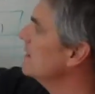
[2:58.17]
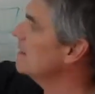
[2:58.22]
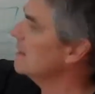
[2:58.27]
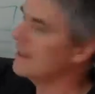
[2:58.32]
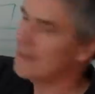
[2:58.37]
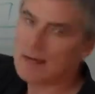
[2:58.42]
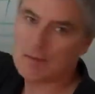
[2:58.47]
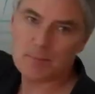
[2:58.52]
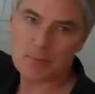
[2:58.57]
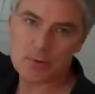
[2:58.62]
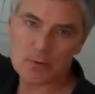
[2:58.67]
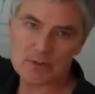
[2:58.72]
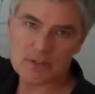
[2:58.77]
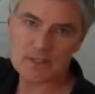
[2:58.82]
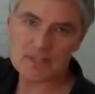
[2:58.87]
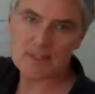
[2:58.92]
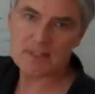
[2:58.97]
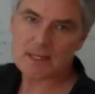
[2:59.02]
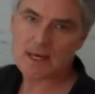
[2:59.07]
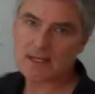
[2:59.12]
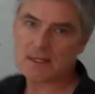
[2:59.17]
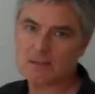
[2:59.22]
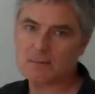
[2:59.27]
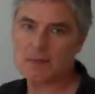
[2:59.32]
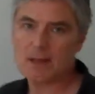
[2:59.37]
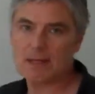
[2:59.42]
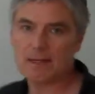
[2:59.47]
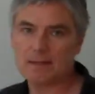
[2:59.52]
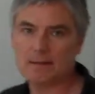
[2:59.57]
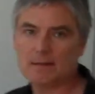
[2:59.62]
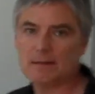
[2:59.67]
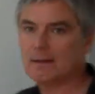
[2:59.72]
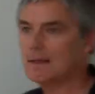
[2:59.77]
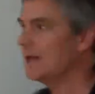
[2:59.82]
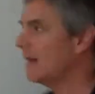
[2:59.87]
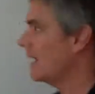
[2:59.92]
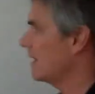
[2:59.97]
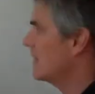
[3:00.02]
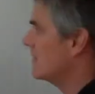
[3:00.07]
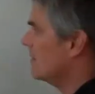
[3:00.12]
now points to that domain,
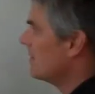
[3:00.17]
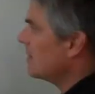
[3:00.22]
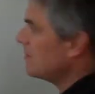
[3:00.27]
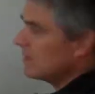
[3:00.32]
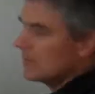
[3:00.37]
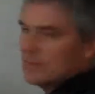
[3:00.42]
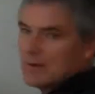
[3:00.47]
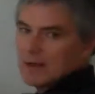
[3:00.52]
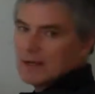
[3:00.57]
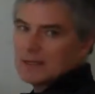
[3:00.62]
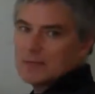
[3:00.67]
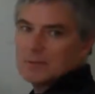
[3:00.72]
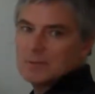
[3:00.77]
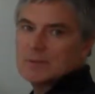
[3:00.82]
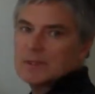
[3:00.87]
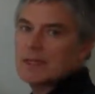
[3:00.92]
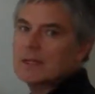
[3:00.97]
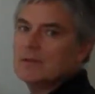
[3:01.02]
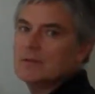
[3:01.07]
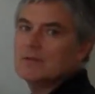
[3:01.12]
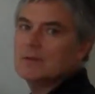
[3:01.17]
and they're up and running with their new